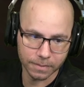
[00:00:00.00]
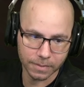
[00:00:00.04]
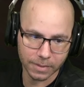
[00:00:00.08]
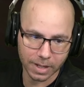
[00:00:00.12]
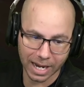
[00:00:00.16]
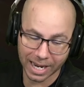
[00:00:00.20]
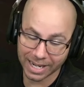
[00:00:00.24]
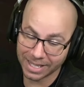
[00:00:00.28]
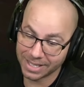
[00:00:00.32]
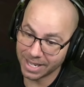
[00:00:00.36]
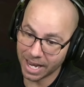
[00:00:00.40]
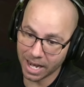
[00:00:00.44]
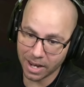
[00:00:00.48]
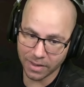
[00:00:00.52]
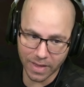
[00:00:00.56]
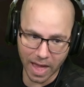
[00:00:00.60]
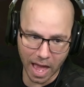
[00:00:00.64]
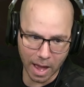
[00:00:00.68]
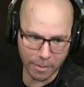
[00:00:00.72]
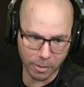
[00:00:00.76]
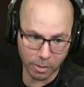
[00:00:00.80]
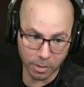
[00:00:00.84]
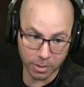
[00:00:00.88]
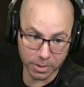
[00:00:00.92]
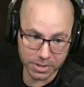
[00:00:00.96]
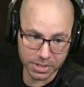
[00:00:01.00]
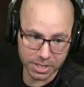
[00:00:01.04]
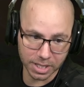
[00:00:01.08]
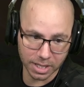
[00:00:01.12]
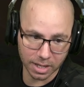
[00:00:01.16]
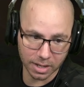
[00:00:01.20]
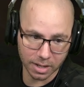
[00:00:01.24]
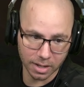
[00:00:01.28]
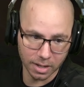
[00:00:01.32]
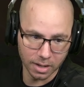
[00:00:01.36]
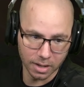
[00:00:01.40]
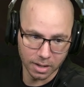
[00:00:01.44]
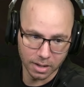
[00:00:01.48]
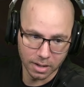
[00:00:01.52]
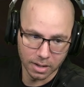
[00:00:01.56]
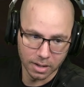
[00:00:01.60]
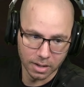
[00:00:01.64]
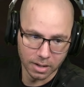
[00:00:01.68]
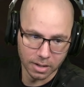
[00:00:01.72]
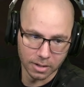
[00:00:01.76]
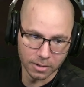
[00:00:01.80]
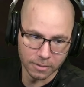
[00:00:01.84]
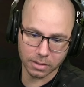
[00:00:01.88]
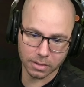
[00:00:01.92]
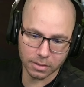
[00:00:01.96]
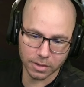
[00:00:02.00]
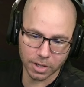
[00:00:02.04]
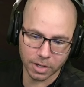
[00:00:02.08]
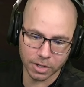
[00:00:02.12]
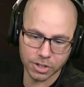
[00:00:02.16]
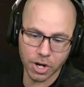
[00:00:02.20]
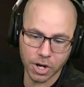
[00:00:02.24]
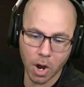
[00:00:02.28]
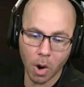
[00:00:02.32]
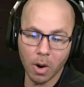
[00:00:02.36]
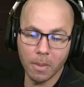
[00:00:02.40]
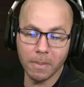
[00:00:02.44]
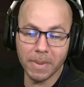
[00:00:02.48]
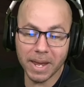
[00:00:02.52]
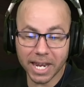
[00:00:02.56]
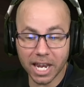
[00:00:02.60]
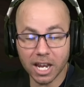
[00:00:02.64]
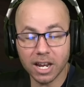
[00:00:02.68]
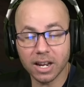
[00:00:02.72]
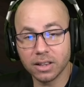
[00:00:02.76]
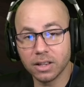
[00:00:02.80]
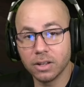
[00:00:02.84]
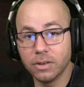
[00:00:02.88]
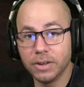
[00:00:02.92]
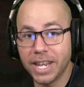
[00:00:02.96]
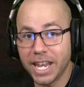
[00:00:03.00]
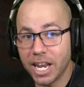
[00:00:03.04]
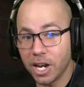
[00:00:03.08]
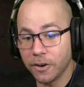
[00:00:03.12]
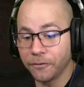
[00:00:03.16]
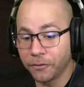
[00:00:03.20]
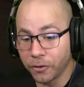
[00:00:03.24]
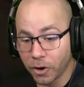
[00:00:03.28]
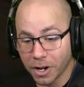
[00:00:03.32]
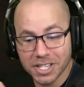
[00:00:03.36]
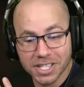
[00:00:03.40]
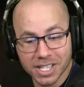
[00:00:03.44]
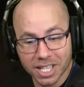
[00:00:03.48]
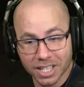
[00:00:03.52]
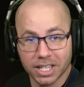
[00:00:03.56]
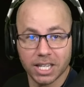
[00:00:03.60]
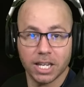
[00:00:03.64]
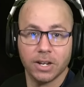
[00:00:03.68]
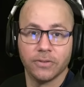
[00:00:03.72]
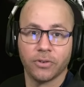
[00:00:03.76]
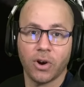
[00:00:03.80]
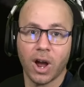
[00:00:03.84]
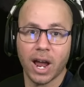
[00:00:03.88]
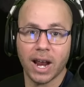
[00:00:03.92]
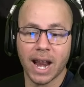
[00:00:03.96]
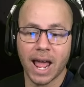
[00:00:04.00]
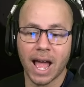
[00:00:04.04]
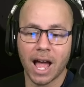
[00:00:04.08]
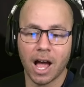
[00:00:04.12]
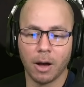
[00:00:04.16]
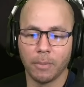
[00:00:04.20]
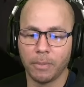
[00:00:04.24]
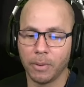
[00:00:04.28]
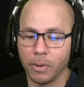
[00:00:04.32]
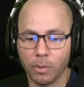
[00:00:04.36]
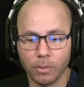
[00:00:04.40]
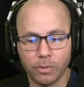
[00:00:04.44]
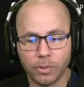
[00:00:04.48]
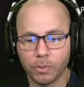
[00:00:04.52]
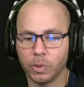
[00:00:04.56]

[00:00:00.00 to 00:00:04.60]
I say that, but we'll see. There's no immediate need for us to leave right now, but we